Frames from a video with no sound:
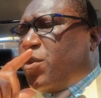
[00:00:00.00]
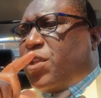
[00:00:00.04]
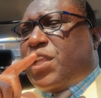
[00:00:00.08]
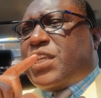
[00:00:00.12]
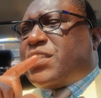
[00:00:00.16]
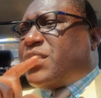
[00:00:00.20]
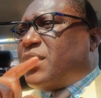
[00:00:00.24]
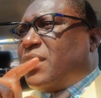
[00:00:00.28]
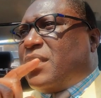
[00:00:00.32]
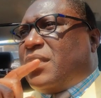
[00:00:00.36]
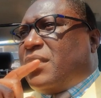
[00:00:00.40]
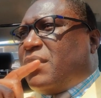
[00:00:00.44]

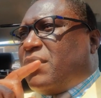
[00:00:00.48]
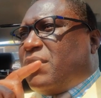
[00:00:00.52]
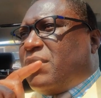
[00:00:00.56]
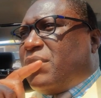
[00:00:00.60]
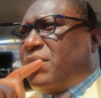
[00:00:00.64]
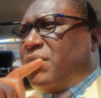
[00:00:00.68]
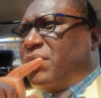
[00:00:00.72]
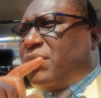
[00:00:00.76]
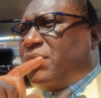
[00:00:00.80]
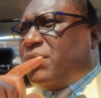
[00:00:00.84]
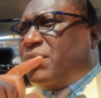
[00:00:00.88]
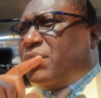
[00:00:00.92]
Can you ever
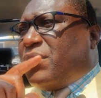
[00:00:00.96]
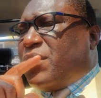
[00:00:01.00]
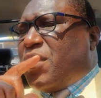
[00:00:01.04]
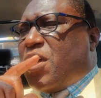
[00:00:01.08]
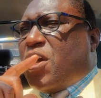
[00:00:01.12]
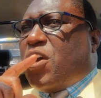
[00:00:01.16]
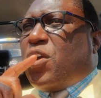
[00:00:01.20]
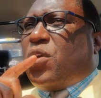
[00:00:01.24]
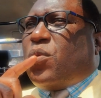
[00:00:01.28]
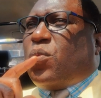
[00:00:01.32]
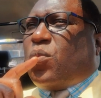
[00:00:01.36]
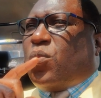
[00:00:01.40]
justify?
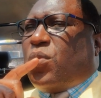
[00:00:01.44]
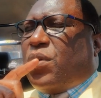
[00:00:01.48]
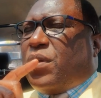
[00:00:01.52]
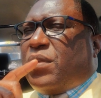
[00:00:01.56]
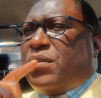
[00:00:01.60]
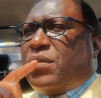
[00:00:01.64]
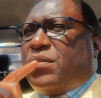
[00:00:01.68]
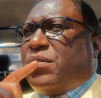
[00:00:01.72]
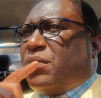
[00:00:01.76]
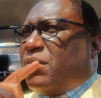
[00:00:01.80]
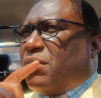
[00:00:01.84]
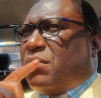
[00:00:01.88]
No, I
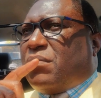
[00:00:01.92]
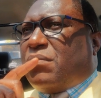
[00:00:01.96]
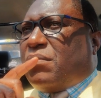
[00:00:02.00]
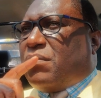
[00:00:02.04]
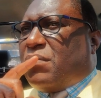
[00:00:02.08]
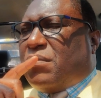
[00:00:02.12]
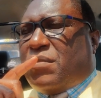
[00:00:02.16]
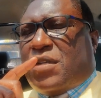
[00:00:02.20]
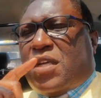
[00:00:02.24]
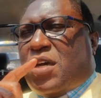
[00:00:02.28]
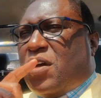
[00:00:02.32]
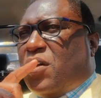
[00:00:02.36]
cheated
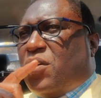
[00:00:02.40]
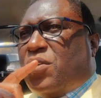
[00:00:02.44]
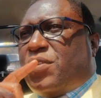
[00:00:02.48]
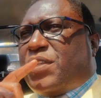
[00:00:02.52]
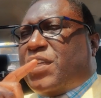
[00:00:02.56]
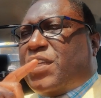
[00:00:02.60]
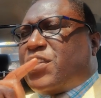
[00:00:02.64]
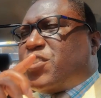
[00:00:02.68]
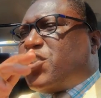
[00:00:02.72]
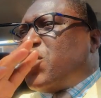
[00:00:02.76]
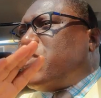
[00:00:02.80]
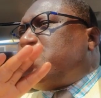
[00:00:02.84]
because...
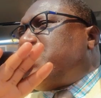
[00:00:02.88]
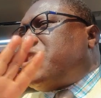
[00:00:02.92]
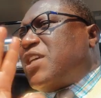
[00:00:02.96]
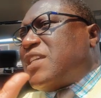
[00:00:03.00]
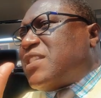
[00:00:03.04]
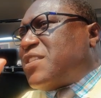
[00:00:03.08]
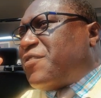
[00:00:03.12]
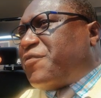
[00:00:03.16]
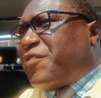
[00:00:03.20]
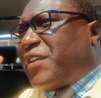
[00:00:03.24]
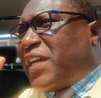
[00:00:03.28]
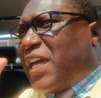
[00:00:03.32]
No, there's no
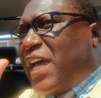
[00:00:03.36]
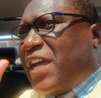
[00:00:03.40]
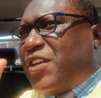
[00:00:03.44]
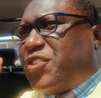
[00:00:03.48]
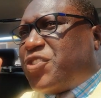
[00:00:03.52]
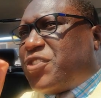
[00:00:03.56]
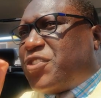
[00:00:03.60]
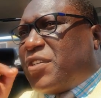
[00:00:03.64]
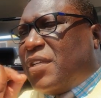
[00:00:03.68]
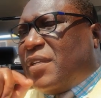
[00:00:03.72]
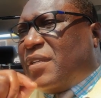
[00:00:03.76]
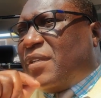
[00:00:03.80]

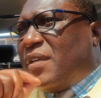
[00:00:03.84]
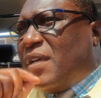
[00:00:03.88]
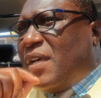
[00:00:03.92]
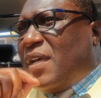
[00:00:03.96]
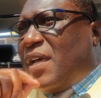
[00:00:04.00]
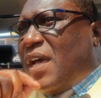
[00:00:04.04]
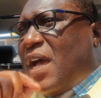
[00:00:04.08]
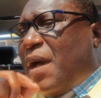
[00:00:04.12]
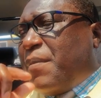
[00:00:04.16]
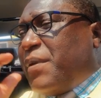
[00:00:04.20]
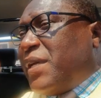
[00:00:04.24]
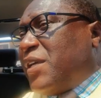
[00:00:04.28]
justification.
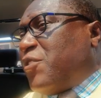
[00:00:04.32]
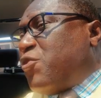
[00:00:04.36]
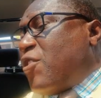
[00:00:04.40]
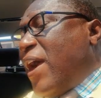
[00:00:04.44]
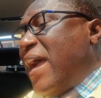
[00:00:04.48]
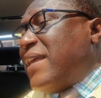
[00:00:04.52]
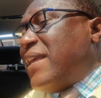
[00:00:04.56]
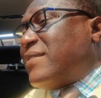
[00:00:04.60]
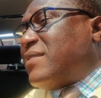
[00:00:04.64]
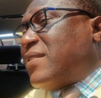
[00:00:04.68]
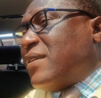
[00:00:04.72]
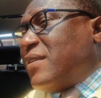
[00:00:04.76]
I mean,
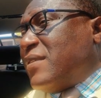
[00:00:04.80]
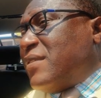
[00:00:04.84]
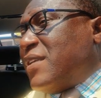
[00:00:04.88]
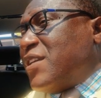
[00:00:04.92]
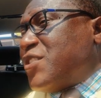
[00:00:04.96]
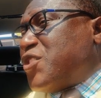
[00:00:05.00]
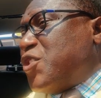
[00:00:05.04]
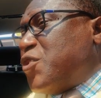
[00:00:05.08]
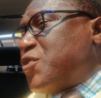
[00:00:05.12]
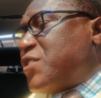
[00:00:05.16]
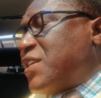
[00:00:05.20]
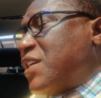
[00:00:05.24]
granted,
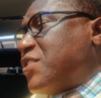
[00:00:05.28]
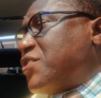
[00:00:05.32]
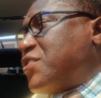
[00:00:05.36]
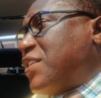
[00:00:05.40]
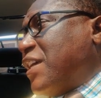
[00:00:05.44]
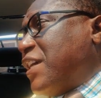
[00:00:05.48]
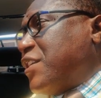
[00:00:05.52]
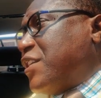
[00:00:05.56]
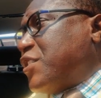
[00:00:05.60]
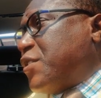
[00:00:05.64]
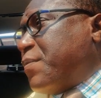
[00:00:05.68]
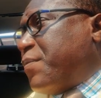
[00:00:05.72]
there's no such
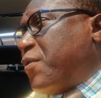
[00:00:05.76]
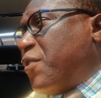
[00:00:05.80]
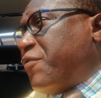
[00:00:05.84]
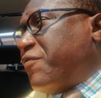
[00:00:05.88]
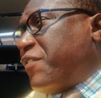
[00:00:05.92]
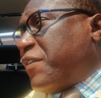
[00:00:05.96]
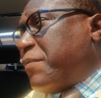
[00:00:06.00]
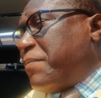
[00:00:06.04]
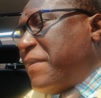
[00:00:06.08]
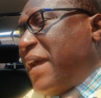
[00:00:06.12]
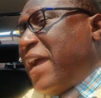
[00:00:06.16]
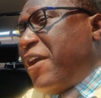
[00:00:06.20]
thing as a
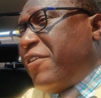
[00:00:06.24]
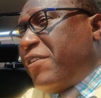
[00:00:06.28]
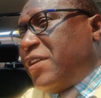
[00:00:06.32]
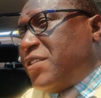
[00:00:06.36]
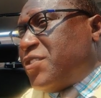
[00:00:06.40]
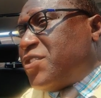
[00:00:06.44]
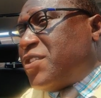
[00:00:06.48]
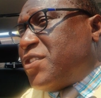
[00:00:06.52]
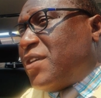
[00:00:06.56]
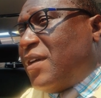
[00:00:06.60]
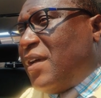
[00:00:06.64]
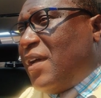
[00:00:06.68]
perfect
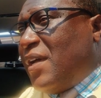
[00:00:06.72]
marriage.